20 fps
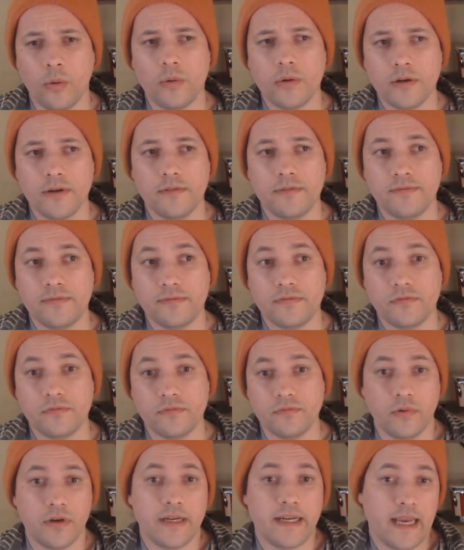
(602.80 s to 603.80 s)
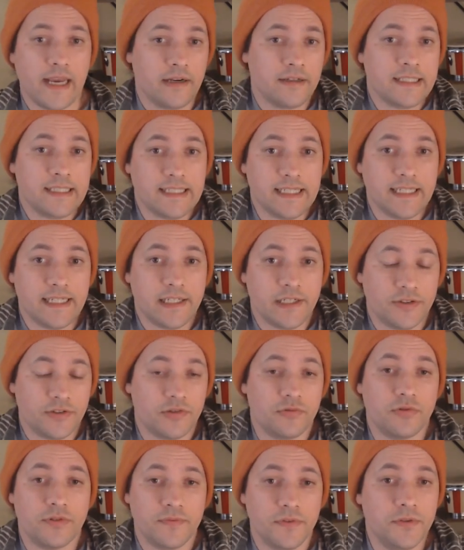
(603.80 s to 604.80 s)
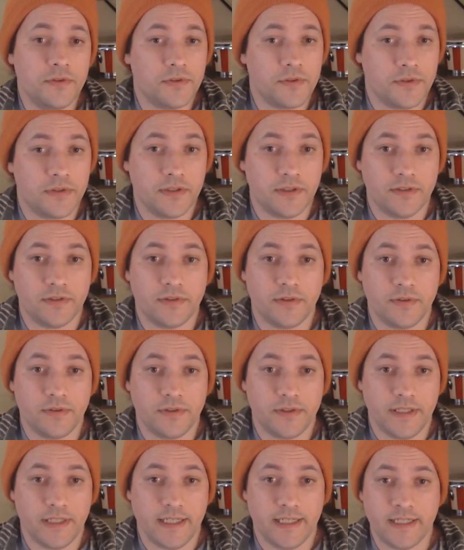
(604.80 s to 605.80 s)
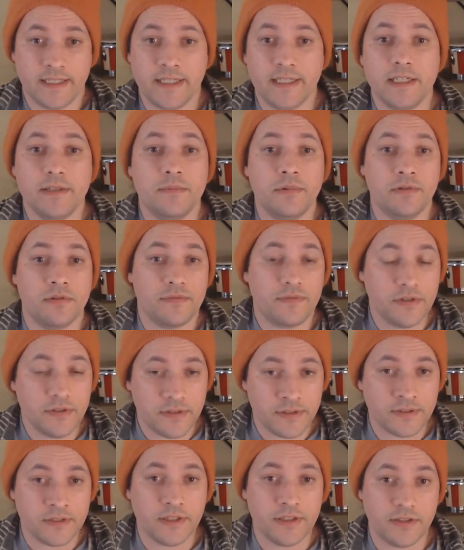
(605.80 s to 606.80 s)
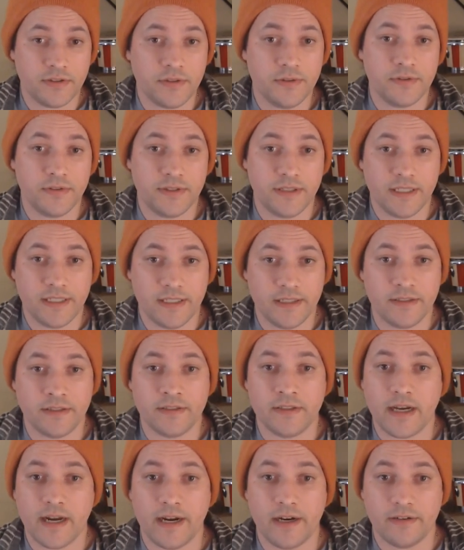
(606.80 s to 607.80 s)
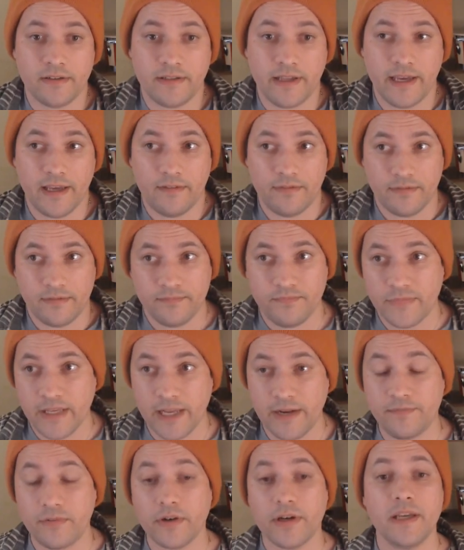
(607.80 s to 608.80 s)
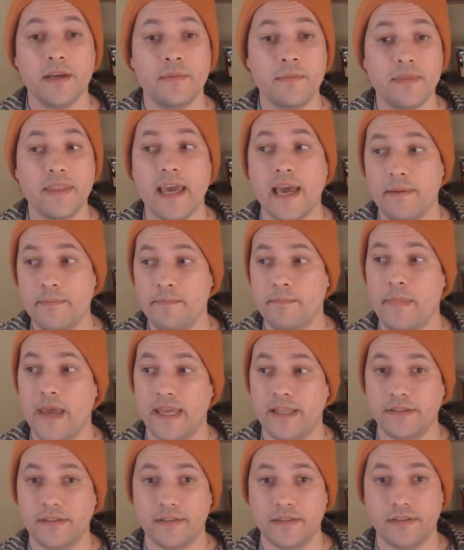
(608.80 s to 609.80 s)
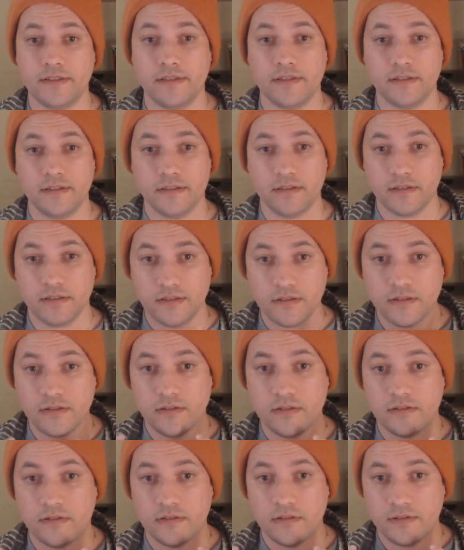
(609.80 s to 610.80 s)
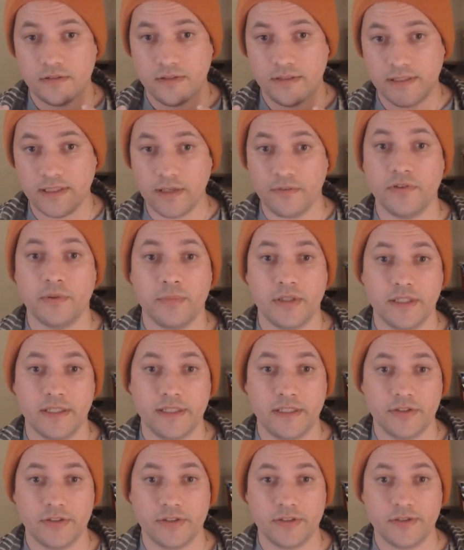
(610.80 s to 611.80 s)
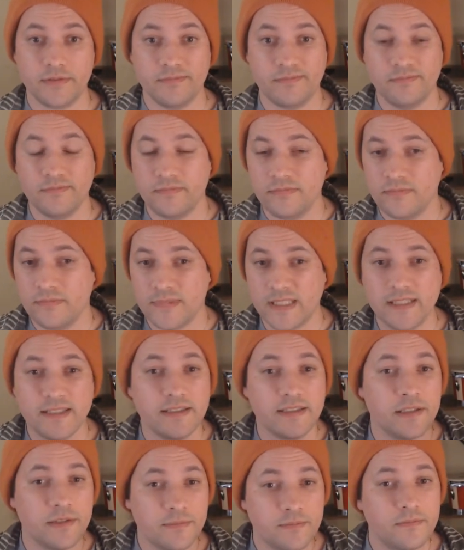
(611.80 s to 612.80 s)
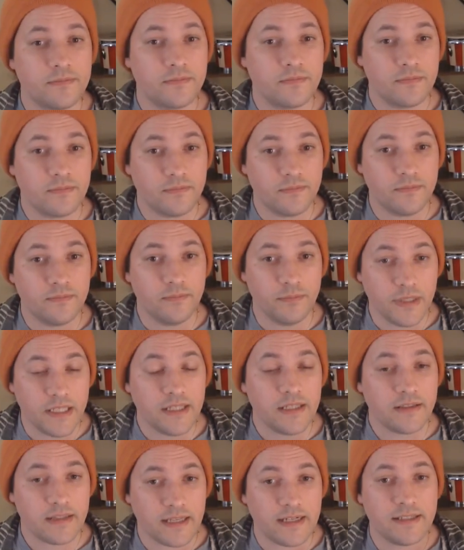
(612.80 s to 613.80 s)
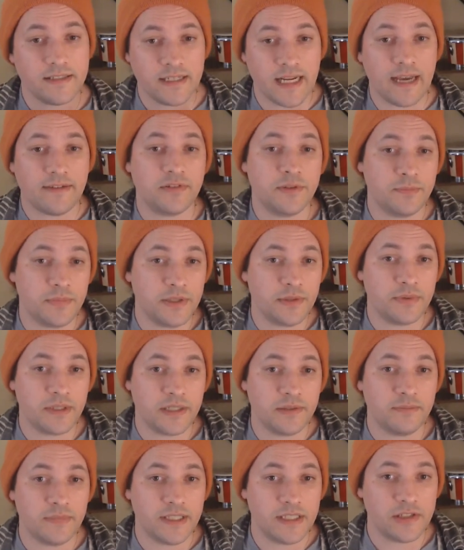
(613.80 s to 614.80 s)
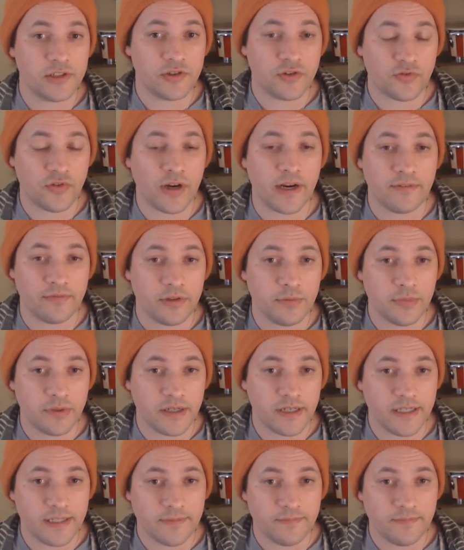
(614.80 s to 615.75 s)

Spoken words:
of what Aaron did is a refusal to dissociate, and he had been refusing to dissociate his entire life. And for him, that meant self-immolation. That doesn't have to be what it means for everybody.